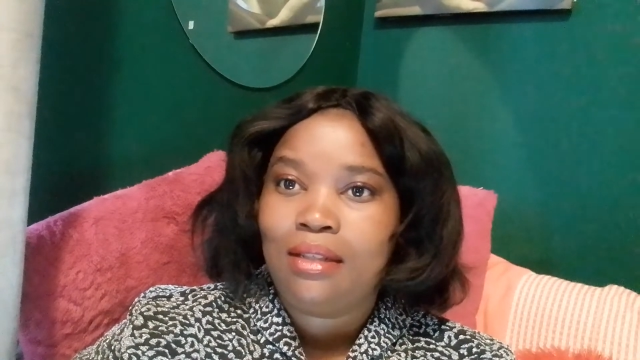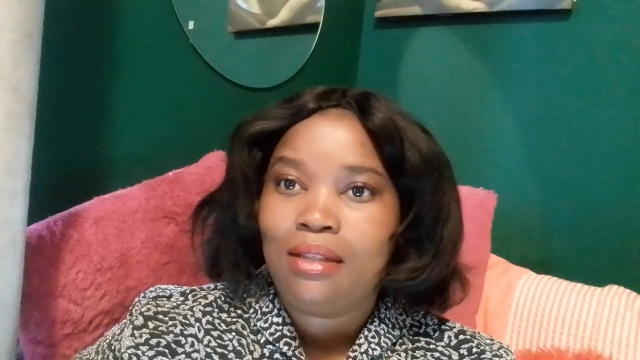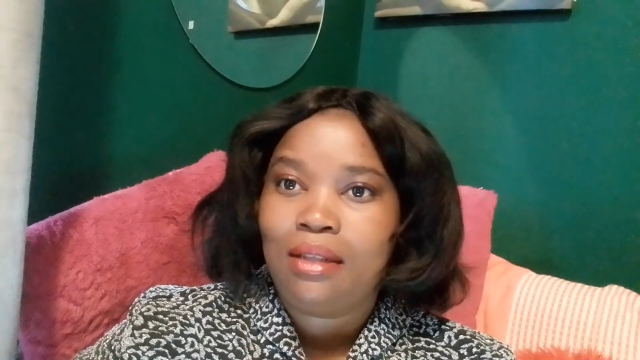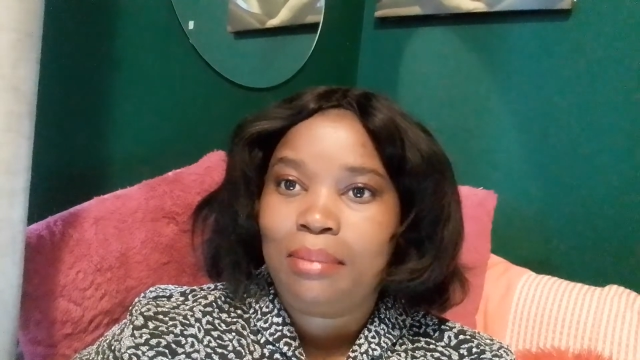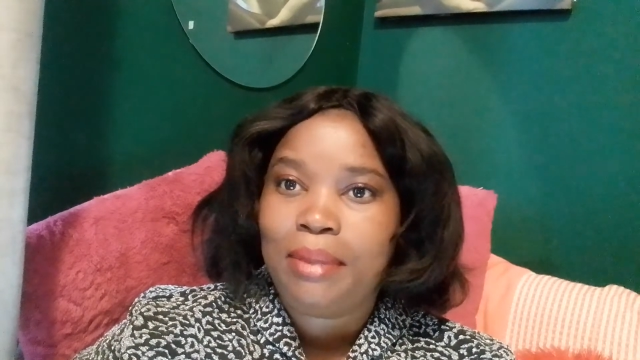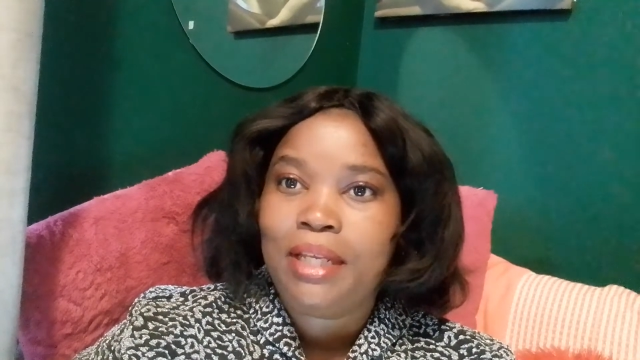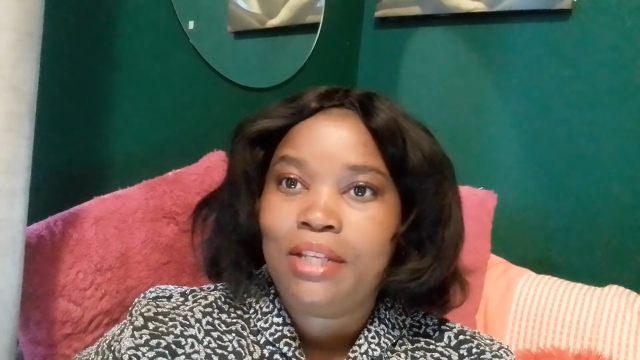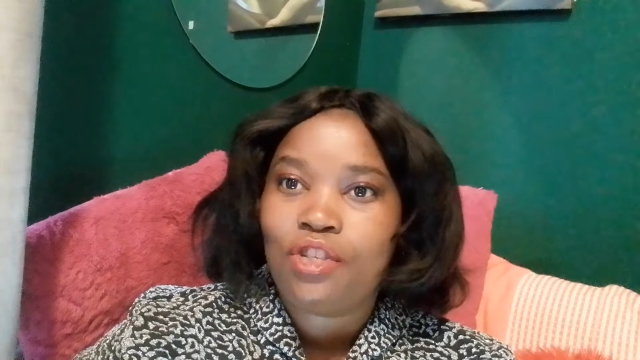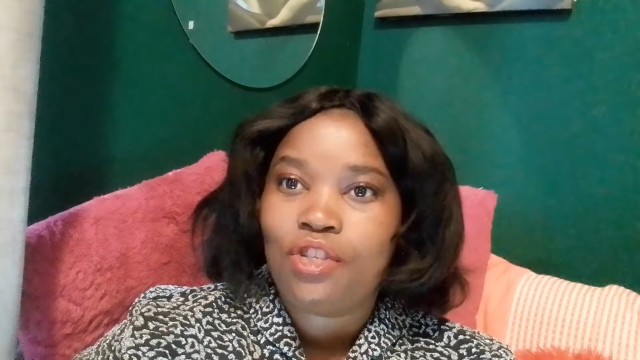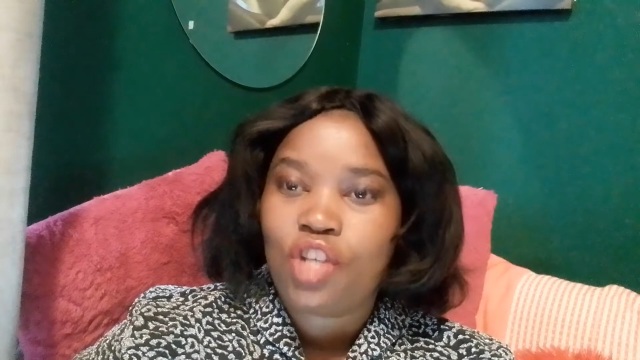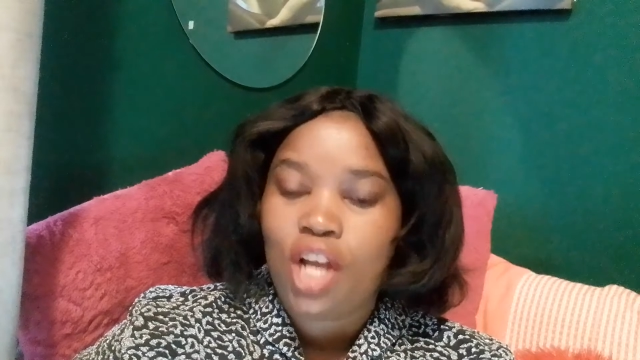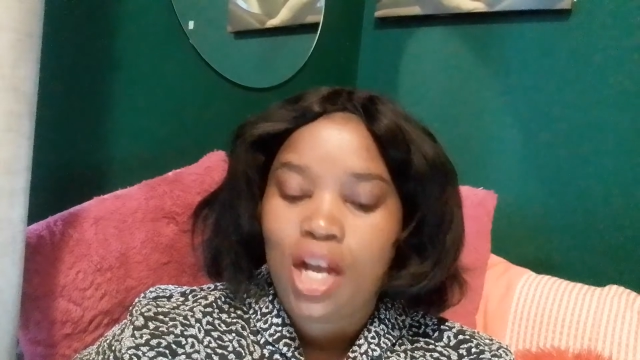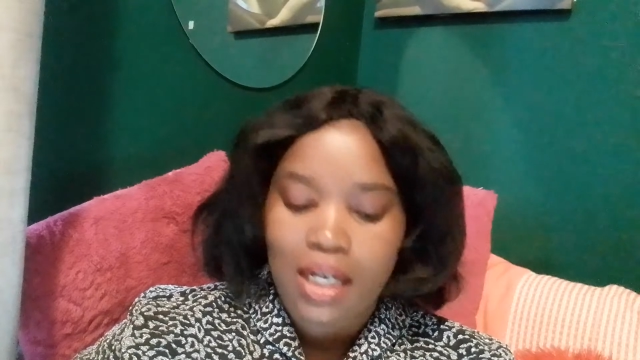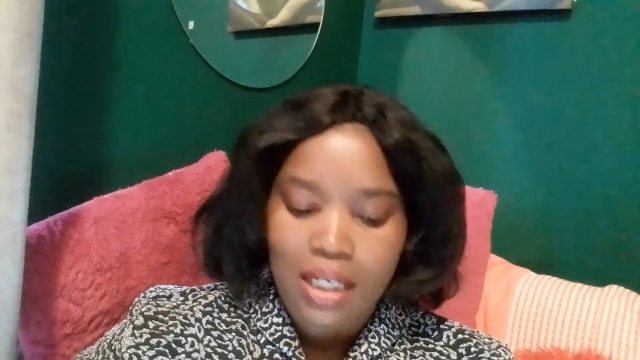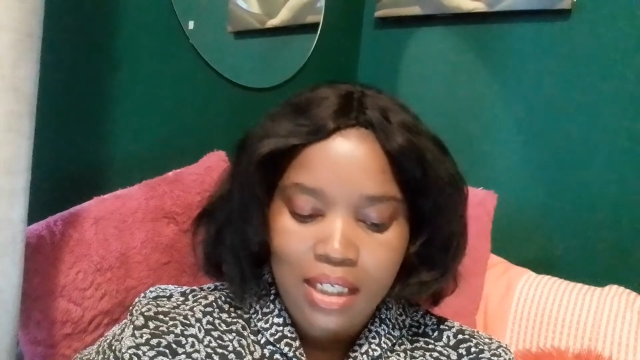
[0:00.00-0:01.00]
the biggest
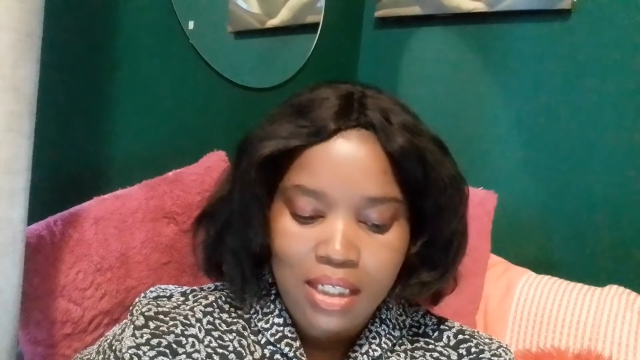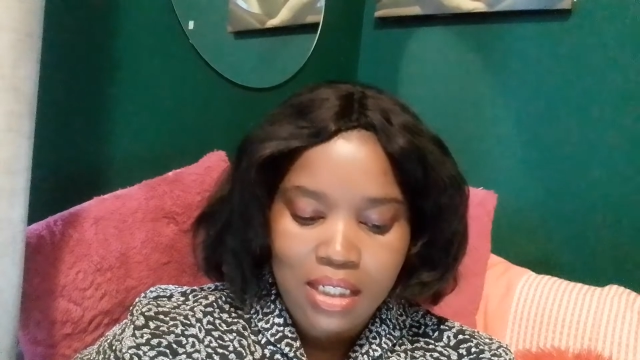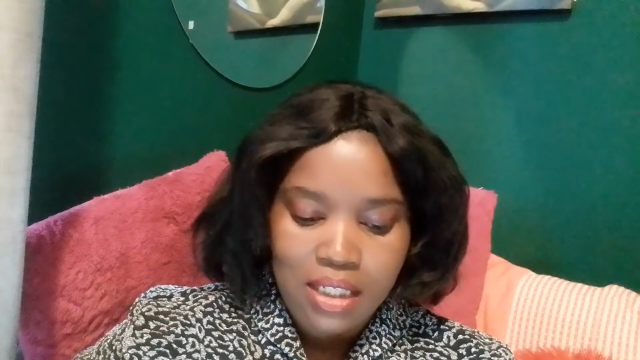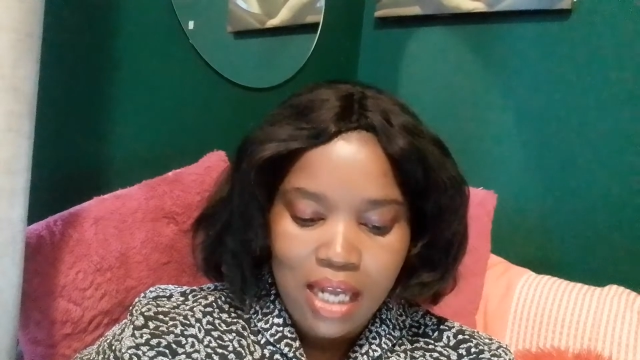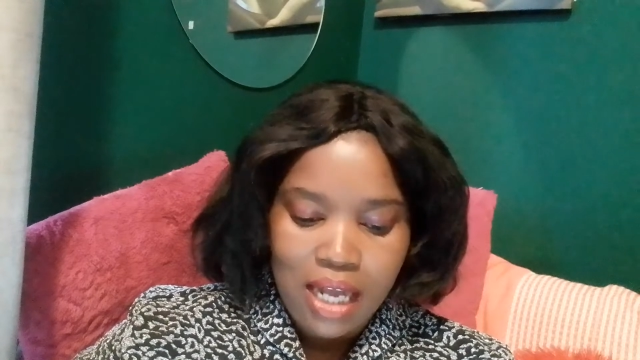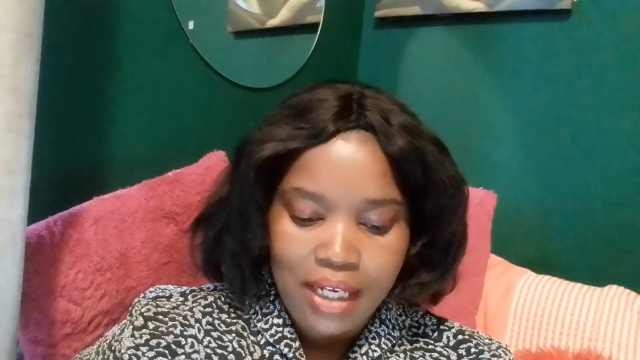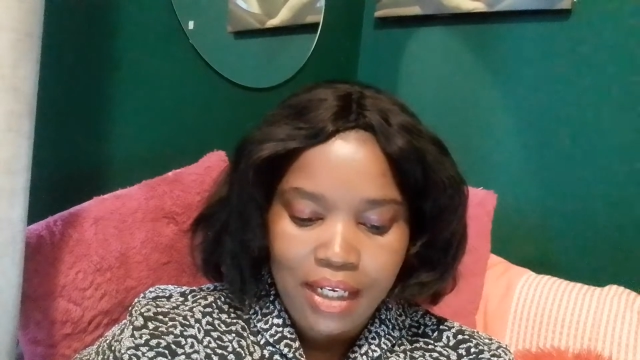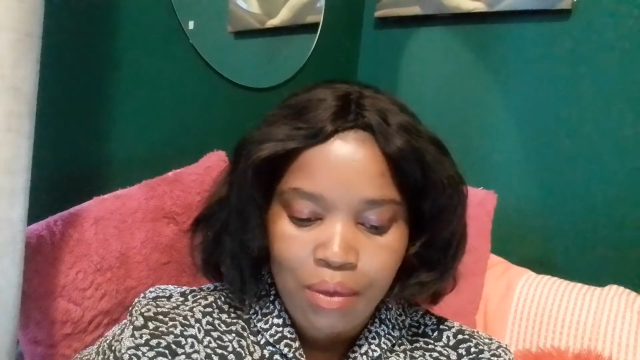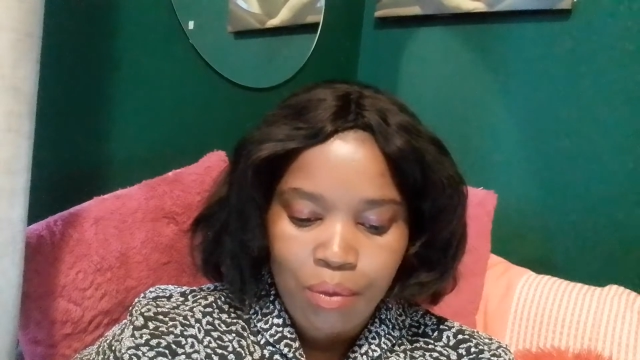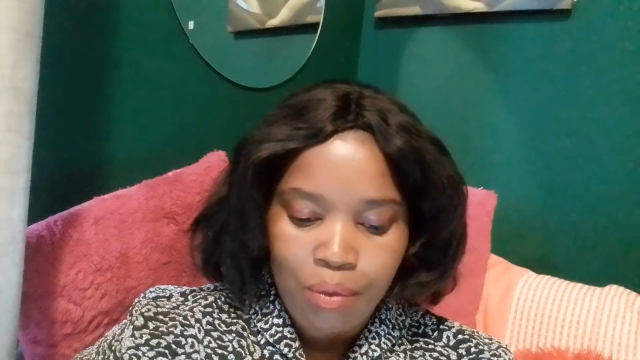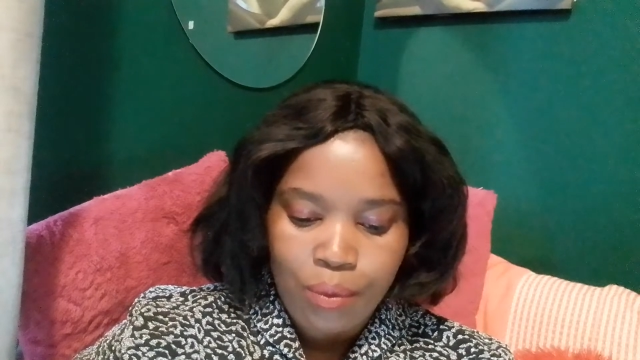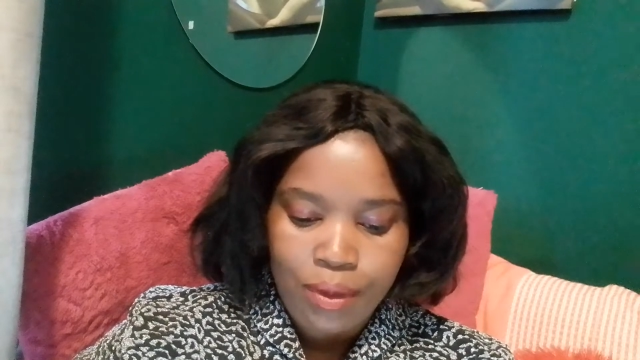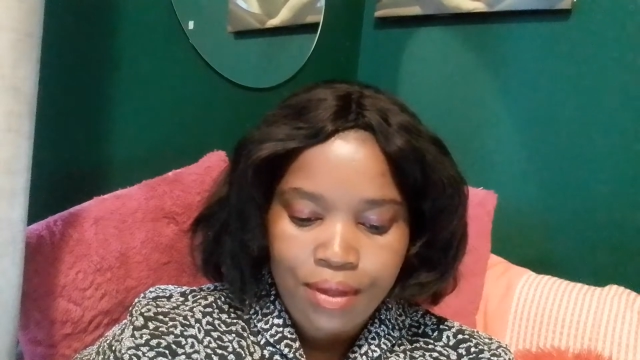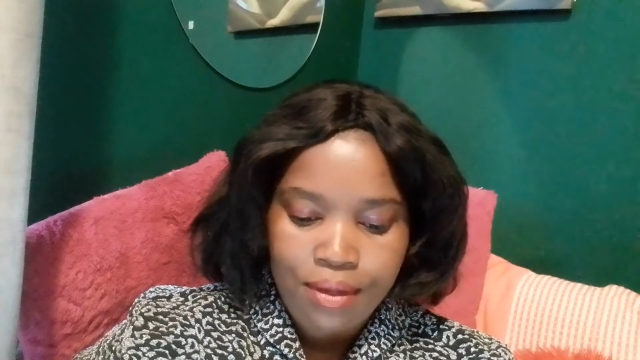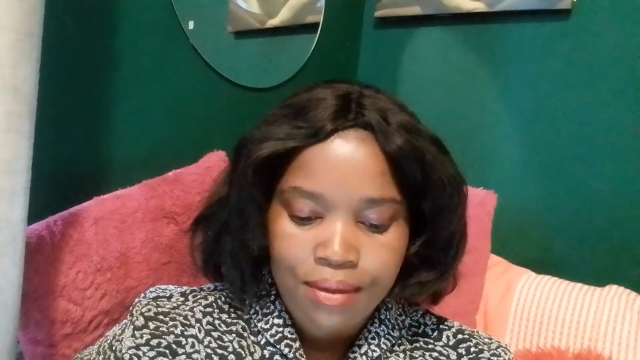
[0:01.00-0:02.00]
chunk is lying
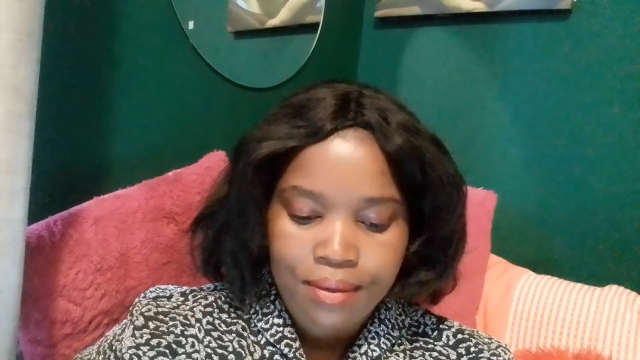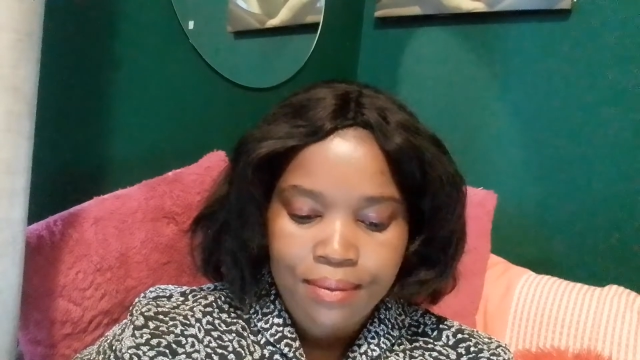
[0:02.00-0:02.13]
with